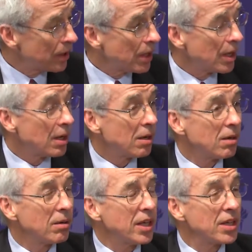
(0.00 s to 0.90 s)

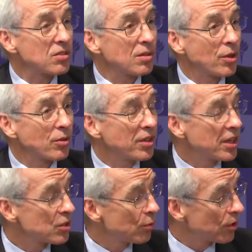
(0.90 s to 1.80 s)
uh, and some other
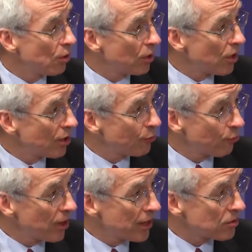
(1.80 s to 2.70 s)
things were going on in
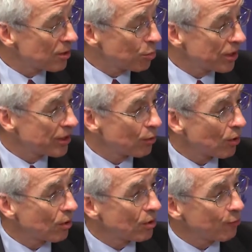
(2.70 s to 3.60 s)
France that played the
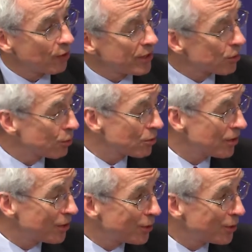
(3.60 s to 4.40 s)
role of flight schools in the